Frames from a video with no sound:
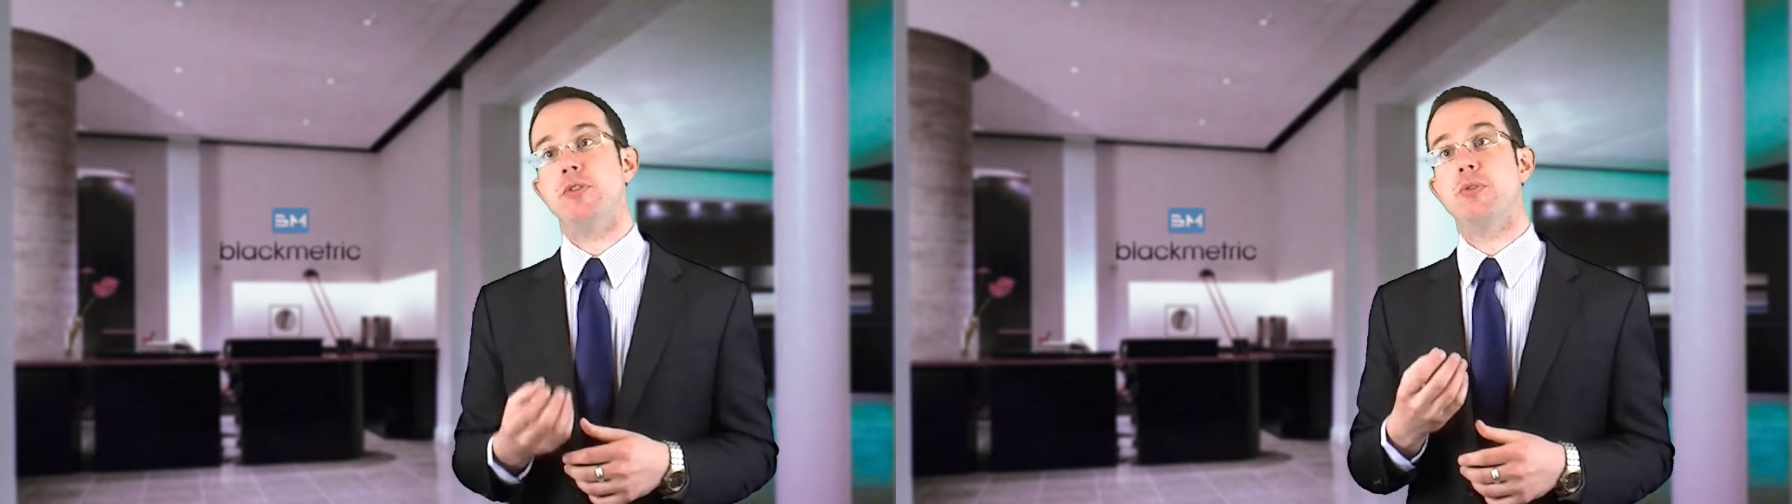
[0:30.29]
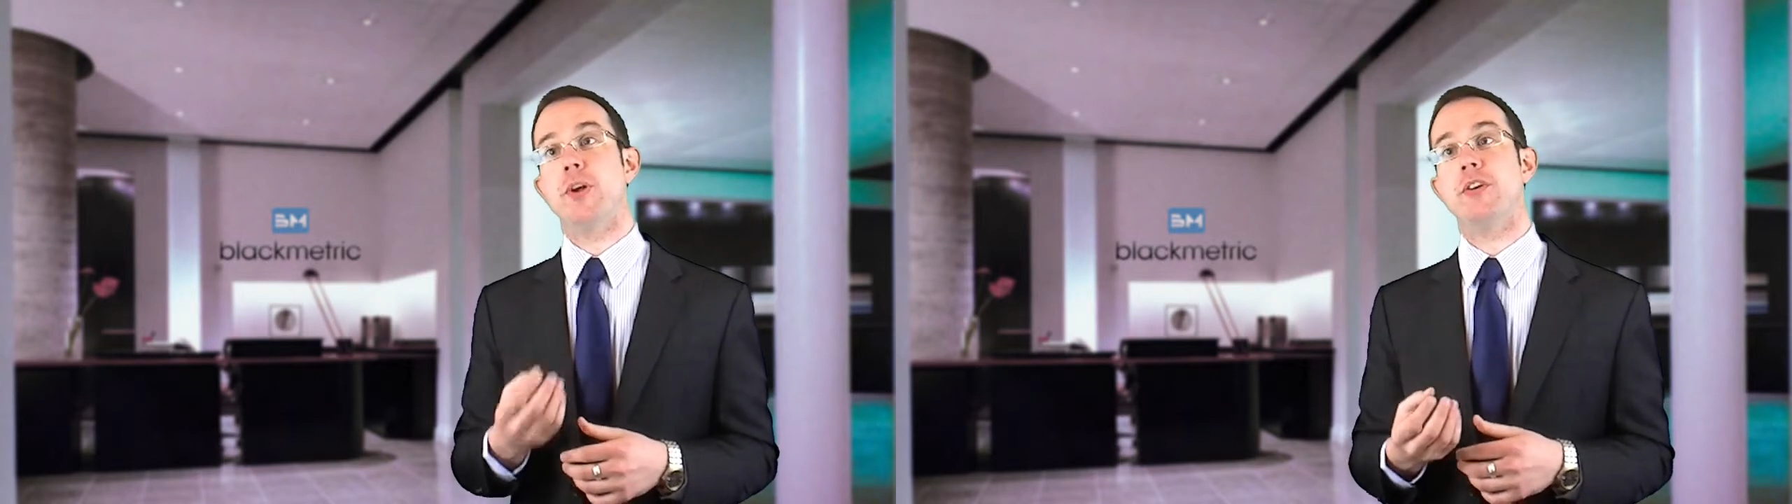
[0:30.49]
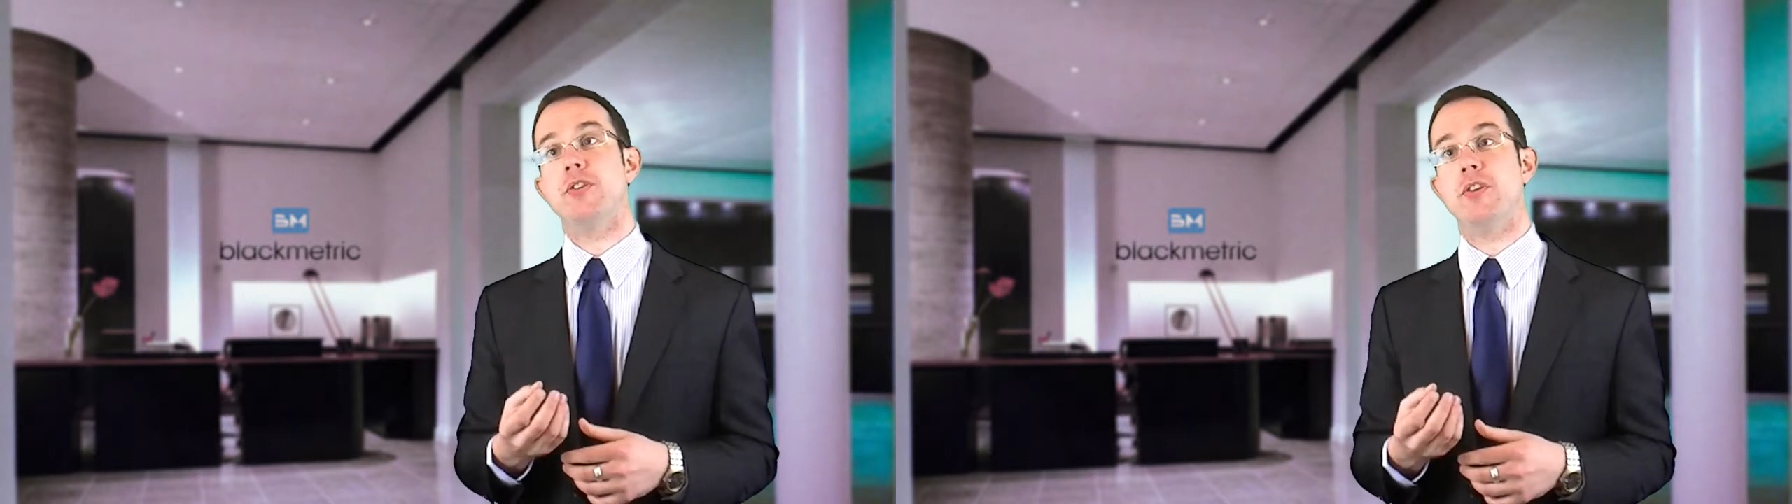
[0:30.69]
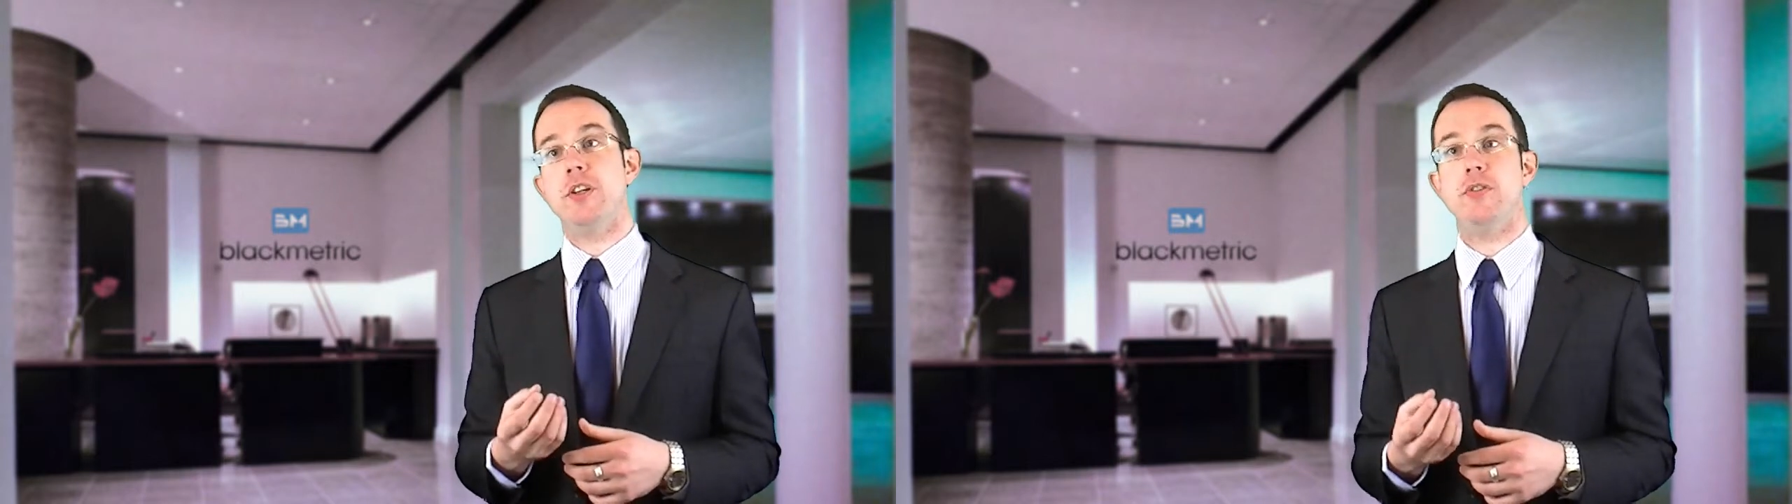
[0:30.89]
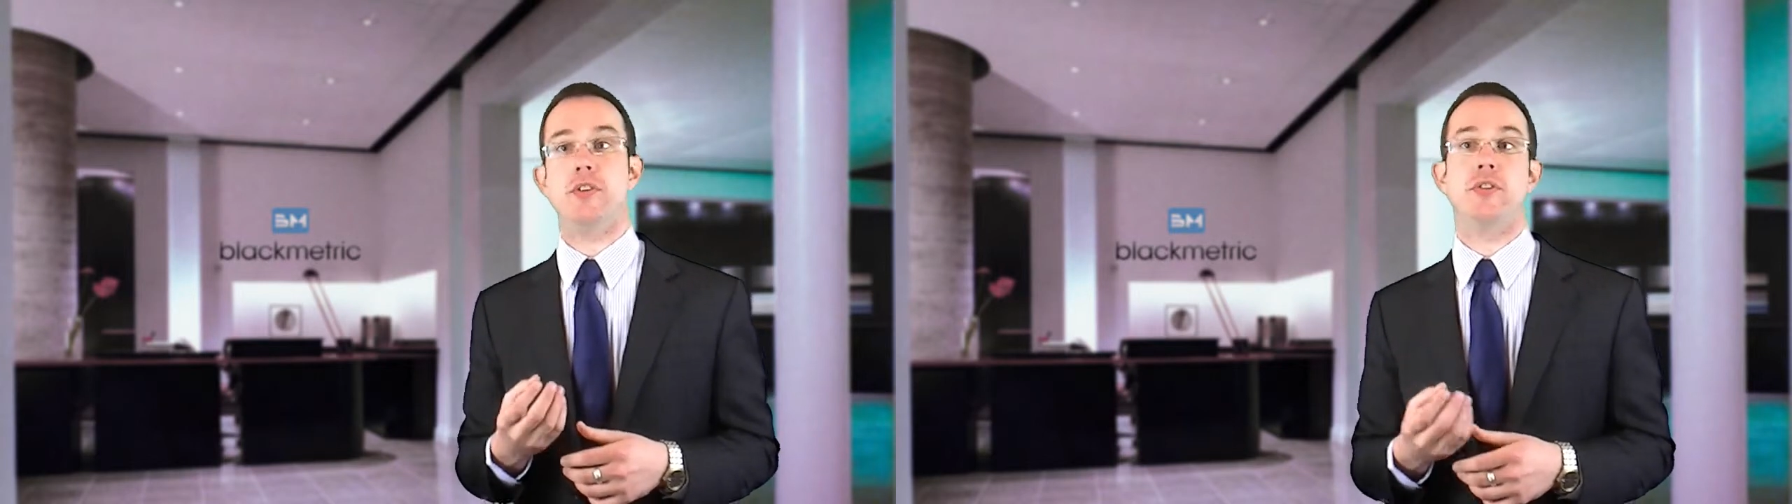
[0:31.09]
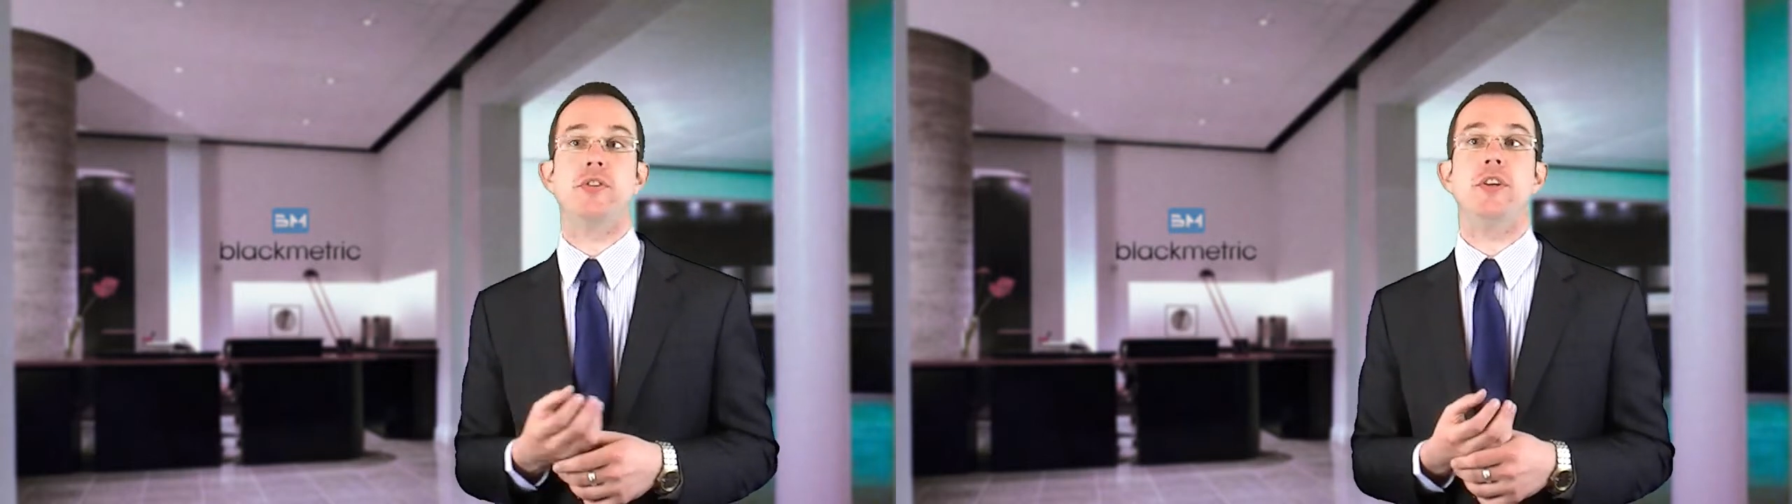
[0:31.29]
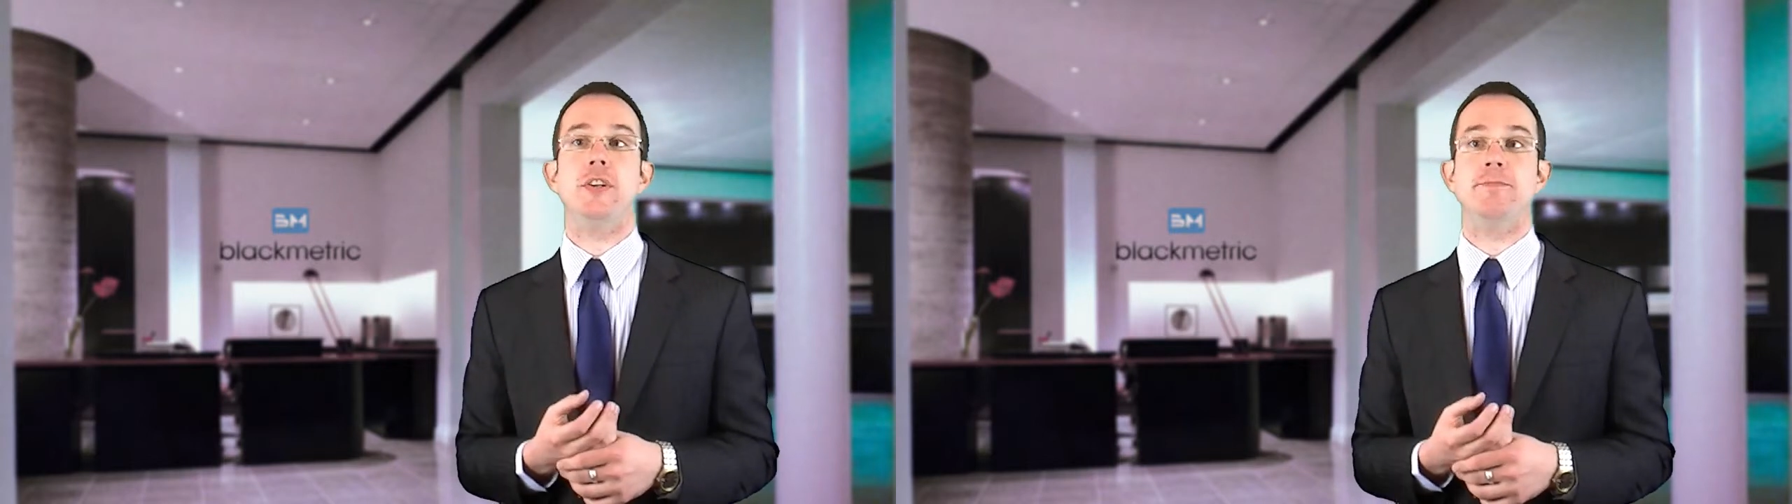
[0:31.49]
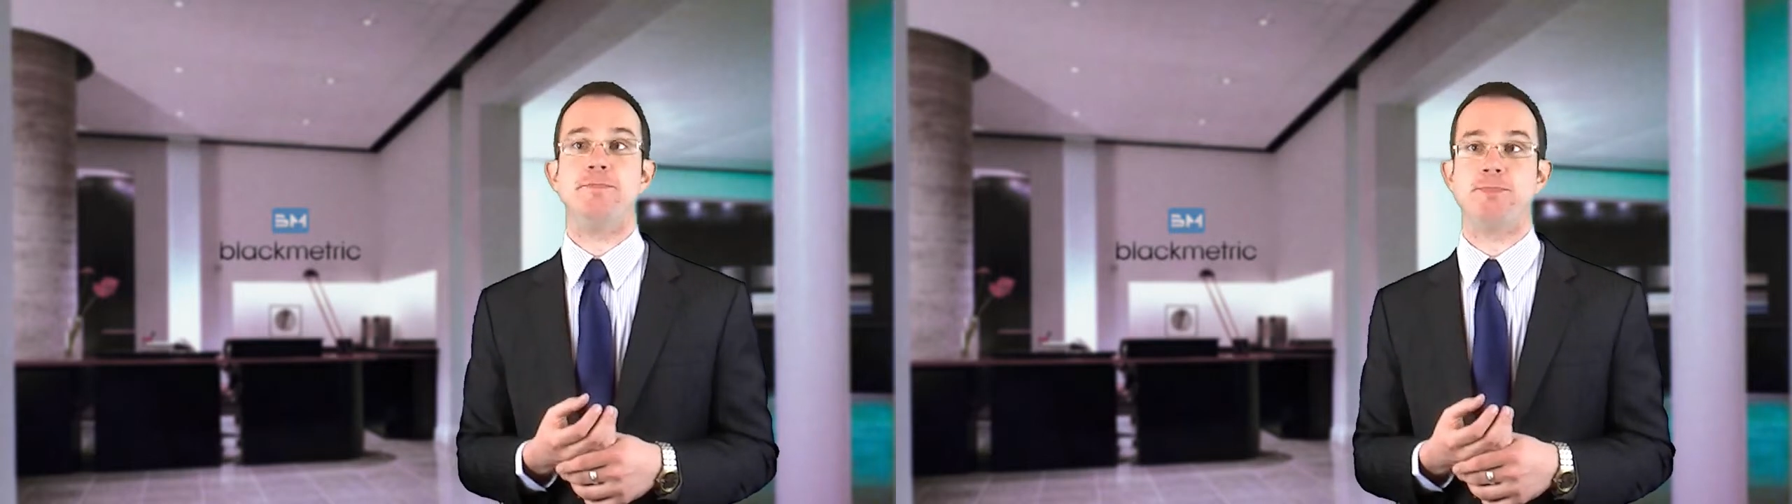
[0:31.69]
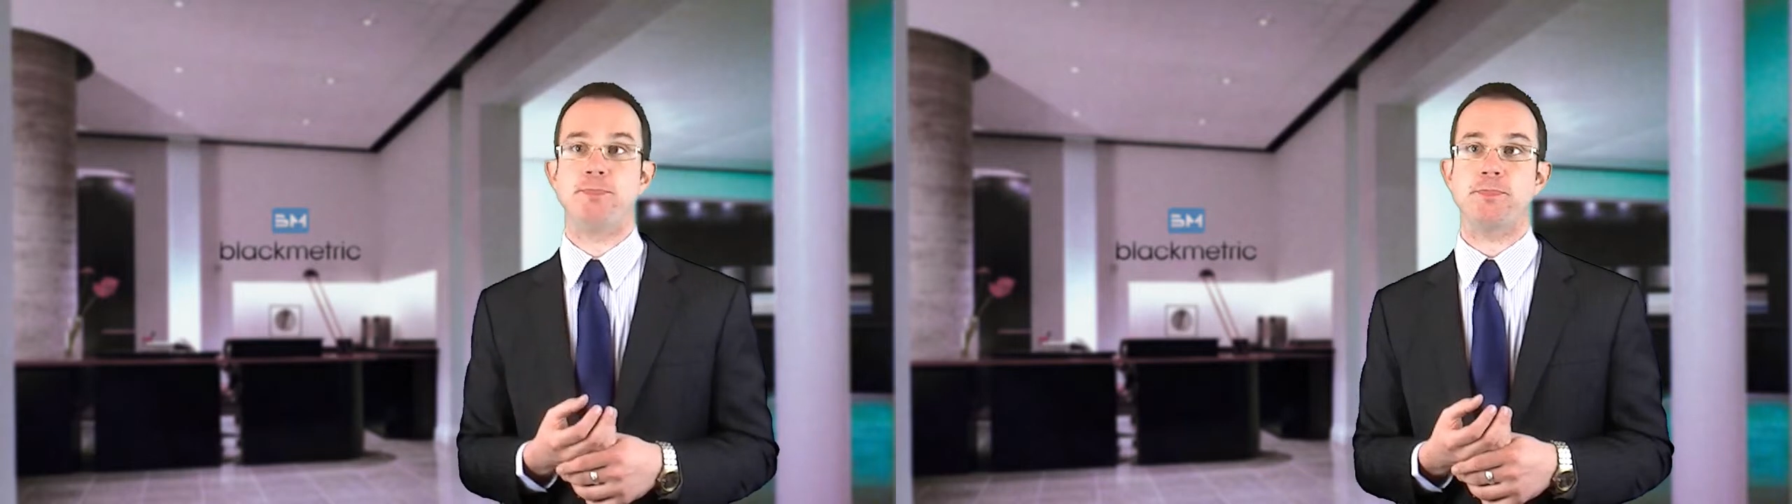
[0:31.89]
2015.